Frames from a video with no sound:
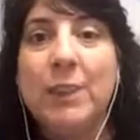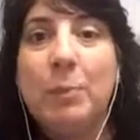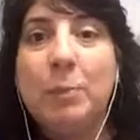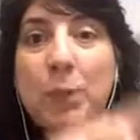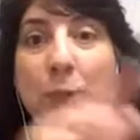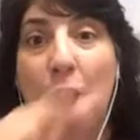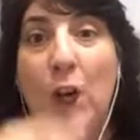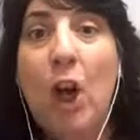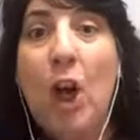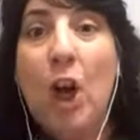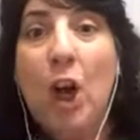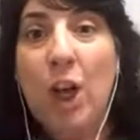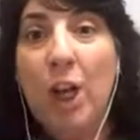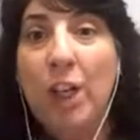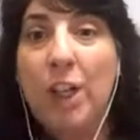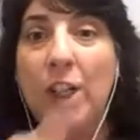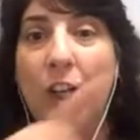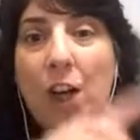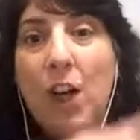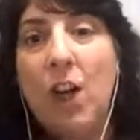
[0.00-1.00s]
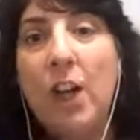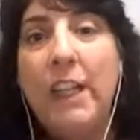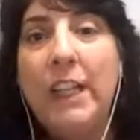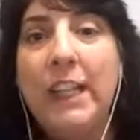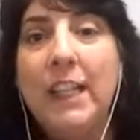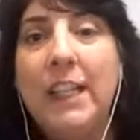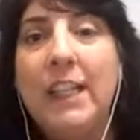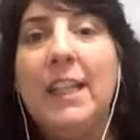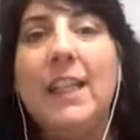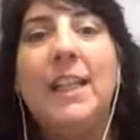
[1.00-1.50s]
put a heart on
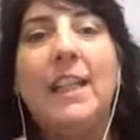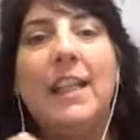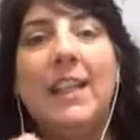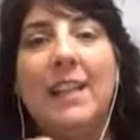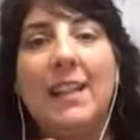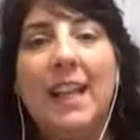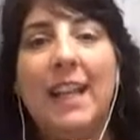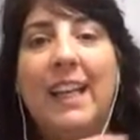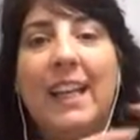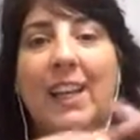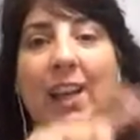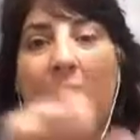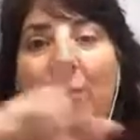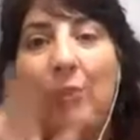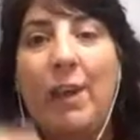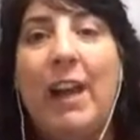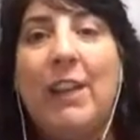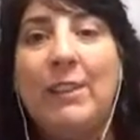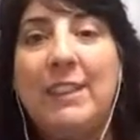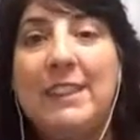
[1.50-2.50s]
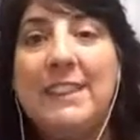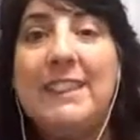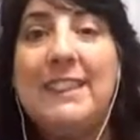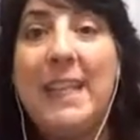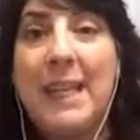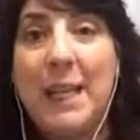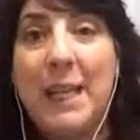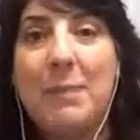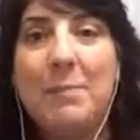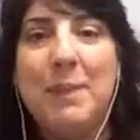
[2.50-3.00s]
it, like around his
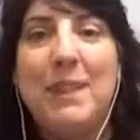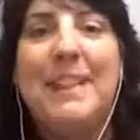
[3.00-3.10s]
name.